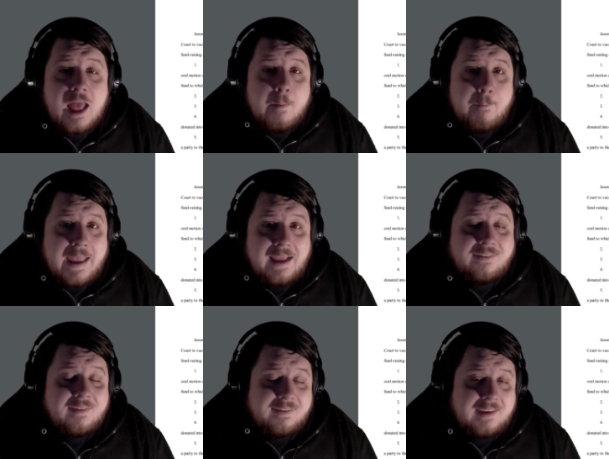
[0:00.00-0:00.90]

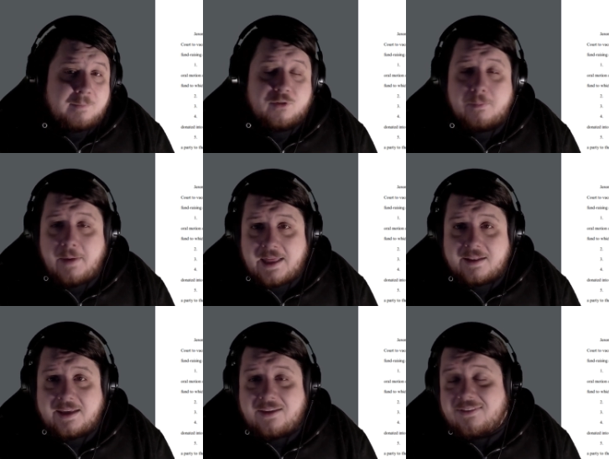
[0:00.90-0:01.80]
makes it seem to me at
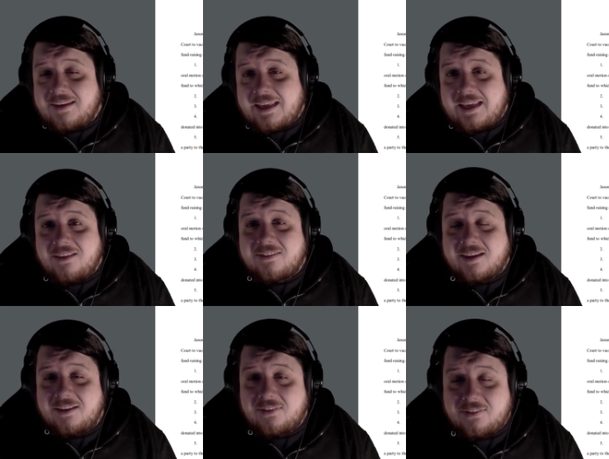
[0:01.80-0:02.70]
least that he is
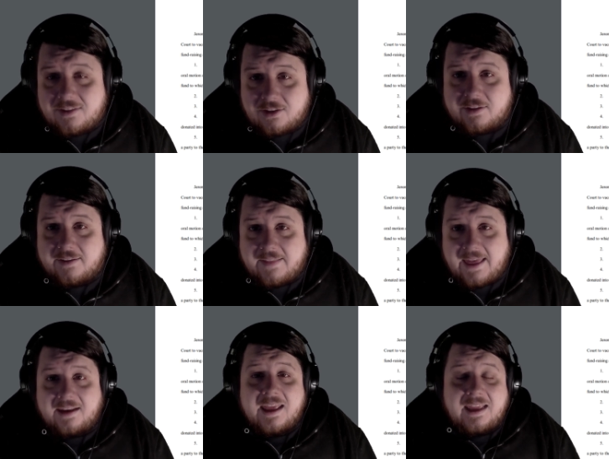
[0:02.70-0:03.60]
considering
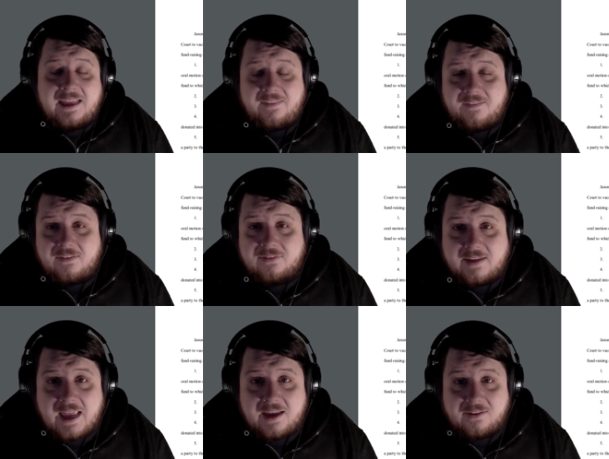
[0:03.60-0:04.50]
that in this
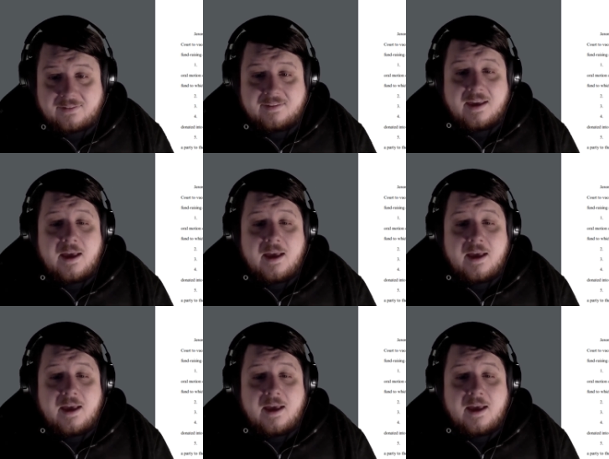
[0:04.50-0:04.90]
case.